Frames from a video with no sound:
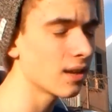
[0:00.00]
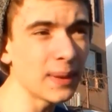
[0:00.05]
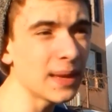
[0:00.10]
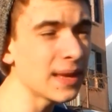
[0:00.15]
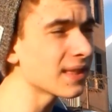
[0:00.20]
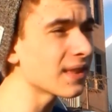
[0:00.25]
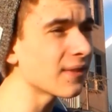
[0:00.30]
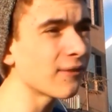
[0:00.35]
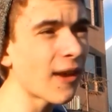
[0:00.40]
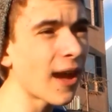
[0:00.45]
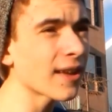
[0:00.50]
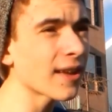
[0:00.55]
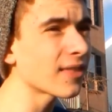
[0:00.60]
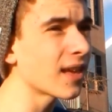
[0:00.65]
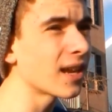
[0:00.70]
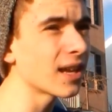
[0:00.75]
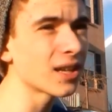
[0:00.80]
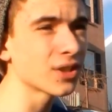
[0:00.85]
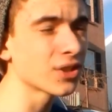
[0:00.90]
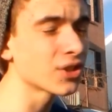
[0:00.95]
being the fact
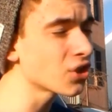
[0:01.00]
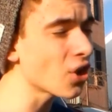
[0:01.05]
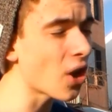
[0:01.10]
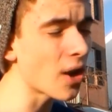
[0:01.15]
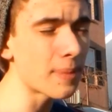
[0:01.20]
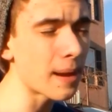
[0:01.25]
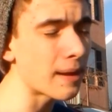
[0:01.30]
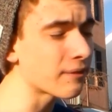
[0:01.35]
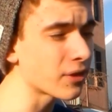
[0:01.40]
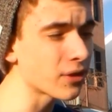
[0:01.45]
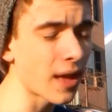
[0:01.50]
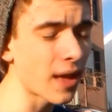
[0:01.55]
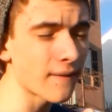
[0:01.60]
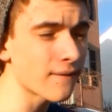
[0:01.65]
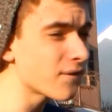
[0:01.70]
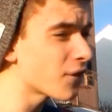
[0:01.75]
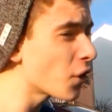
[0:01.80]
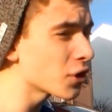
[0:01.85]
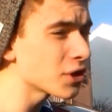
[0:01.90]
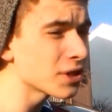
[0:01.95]
that it could stop after
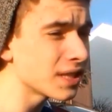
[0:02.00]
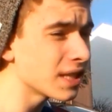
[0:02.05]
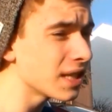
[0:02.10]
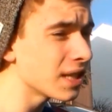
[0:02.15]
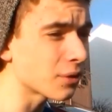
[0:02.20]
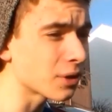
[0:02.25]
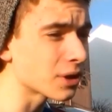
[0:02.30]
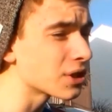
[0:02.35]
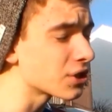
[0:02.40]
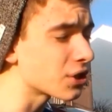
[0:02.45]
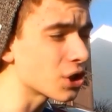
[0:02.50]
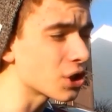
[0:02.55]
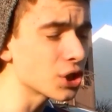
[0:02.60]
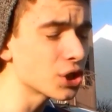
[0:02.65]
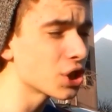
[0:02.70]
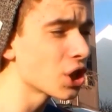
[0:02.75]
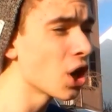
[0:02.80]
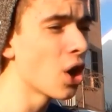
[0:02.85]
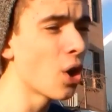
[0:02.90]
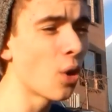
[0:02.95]
that first secret
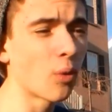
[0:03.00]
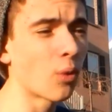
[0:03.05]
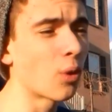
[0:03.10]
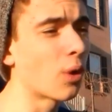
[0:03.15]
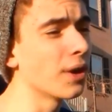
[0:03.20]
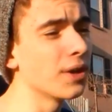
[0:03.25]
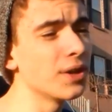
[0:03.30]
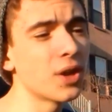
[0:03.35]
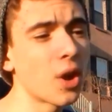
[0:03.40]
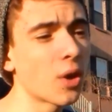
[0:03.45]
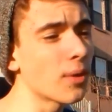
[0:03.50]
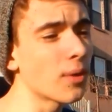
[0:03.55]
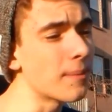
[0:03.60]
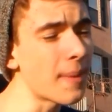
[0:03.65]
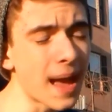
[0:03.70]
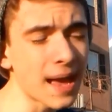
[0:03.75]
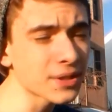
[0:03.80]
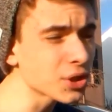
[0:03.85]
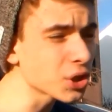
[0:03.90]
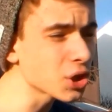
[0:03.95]
search, or you know, the
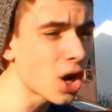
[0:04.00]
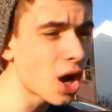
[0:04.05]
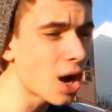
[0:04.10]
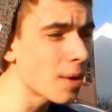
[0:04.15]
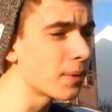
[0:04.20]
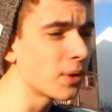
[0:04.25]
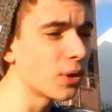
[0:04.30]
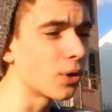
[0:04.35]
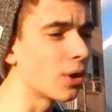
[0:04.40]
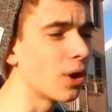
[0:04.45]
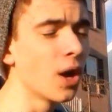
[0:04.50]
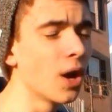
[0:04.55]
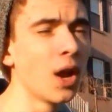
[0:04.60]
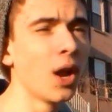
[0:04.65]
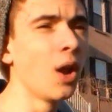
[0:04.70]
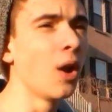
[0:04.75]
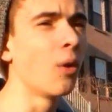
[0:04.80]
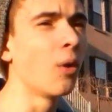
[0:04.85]
master copy or